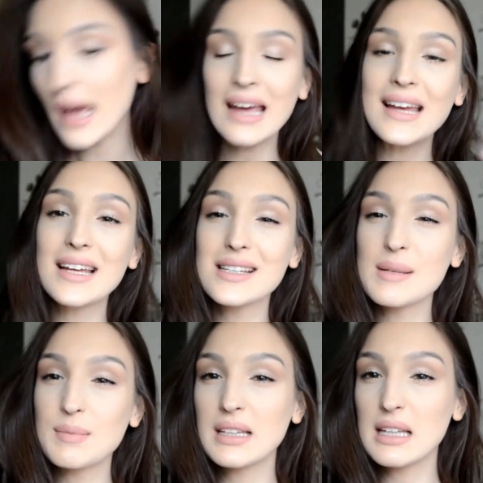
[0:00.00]
It's a
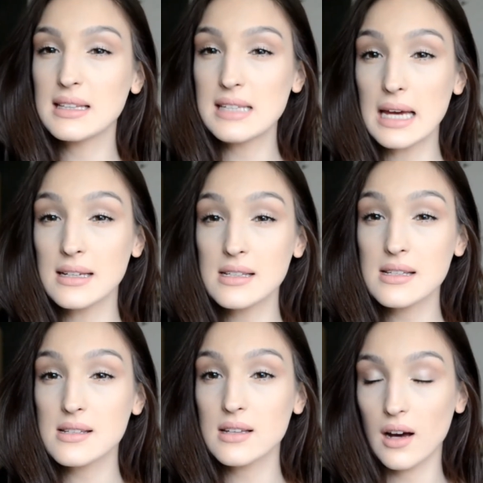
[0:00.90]
bit
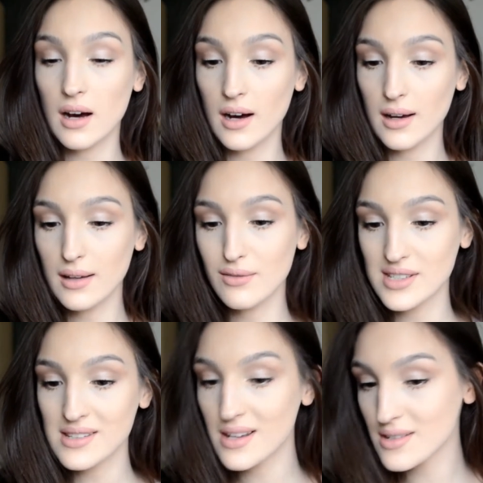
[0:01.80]
intense in the
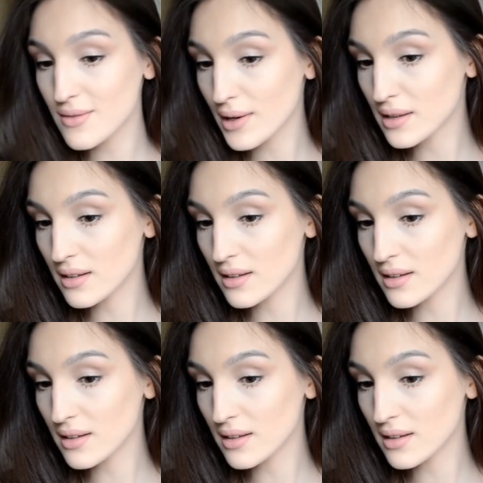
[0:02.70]
sense that